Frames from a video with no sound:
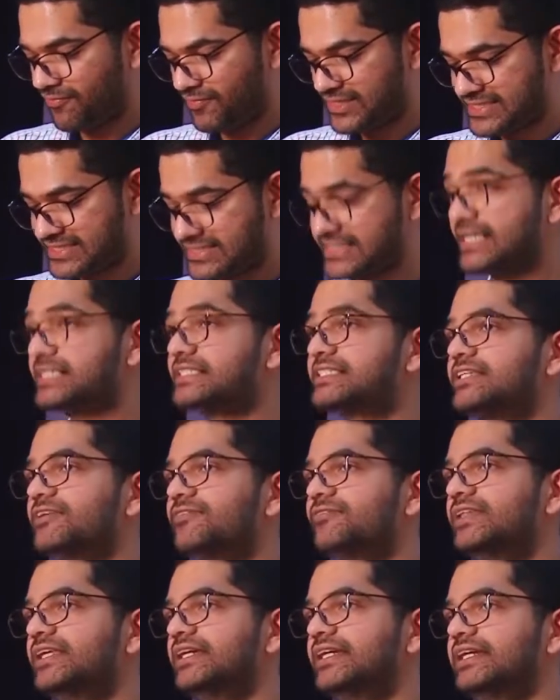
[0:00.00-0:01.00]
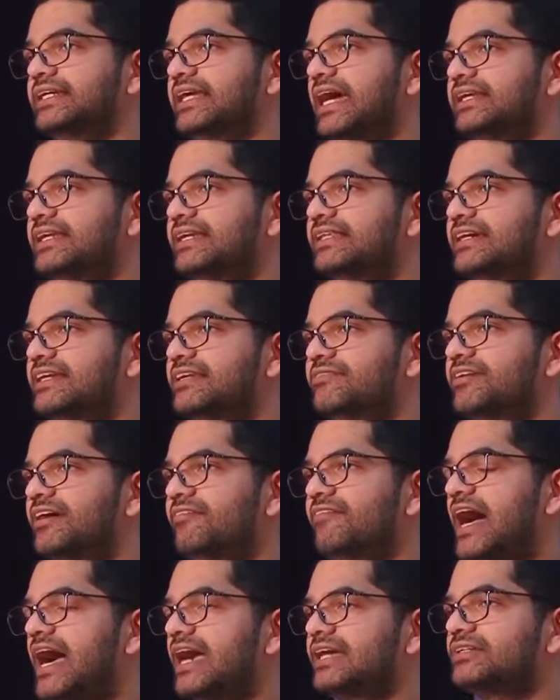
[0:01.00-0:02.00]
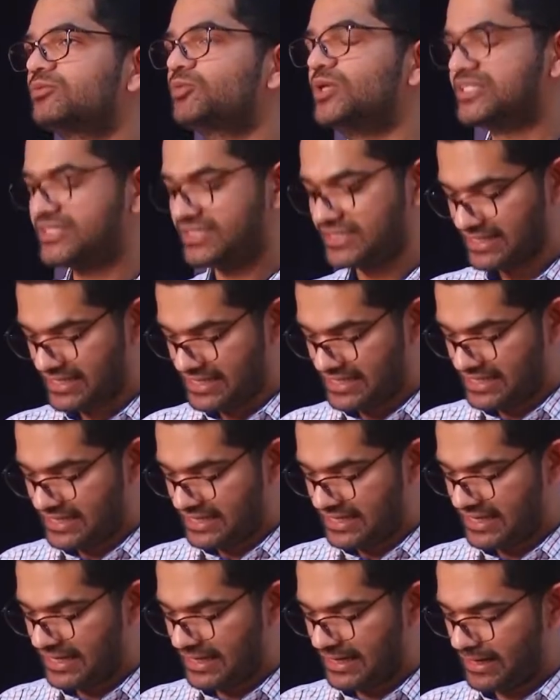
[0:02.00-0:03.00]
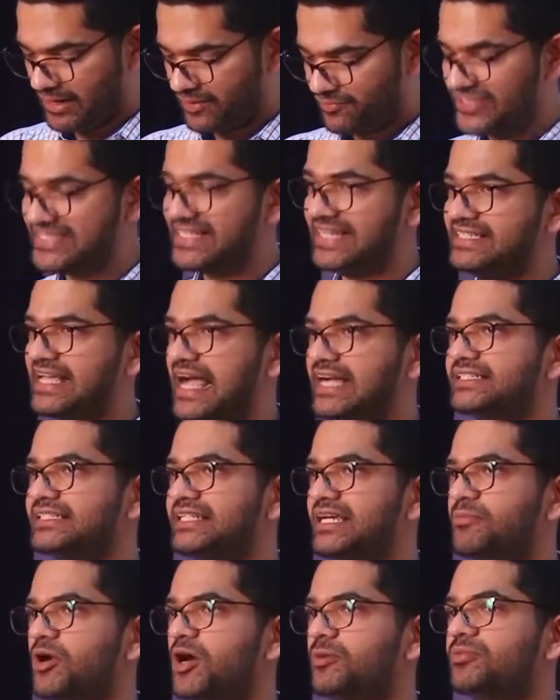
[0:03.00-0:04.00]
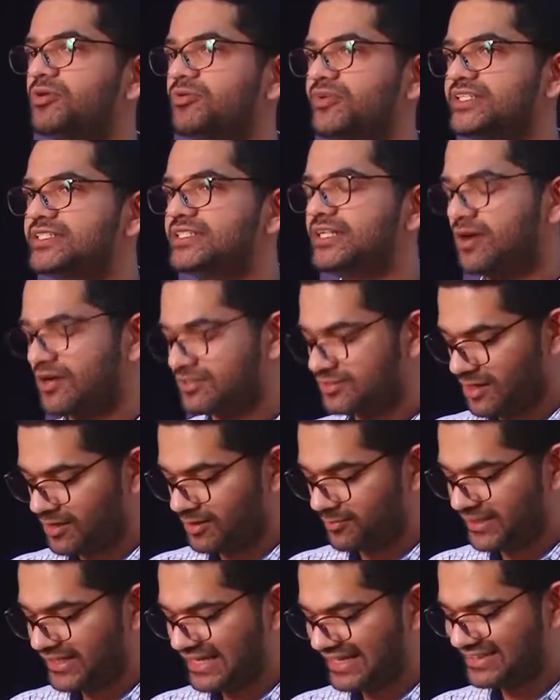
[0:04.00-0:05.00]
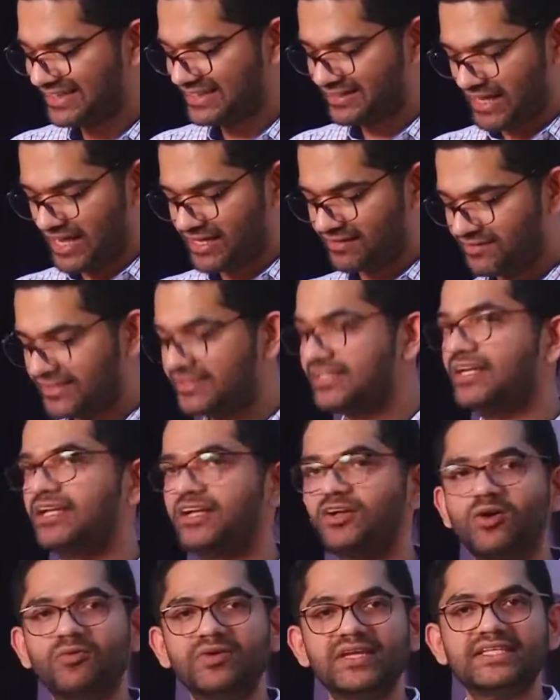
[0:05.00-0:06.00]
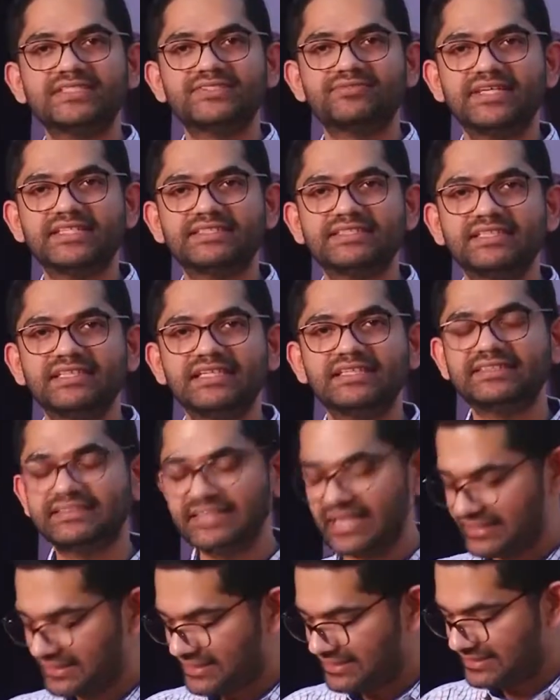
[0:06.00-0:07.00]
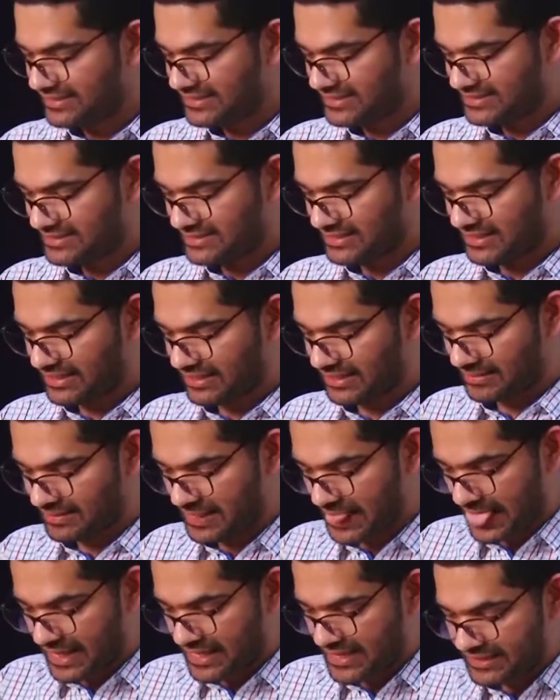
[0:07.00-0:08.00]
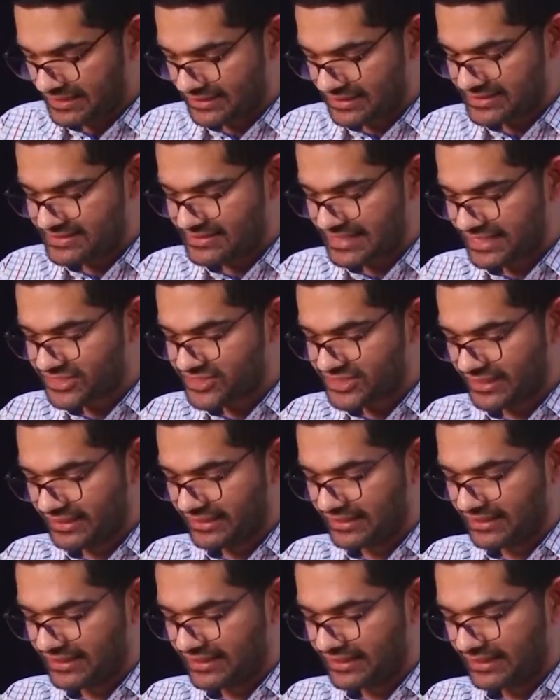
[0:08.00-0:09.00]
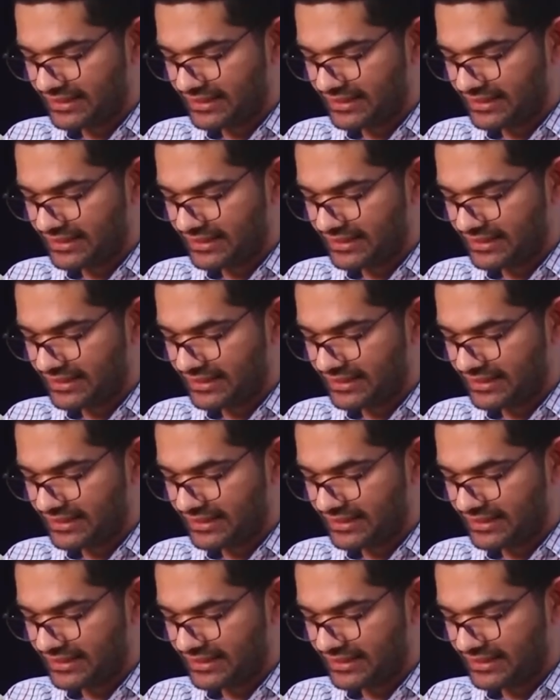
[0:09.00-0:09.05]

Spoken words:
6 of the 1935 Act, which is actually about provincial autonomy. I think Aravind Ilangovin has recently studied this section.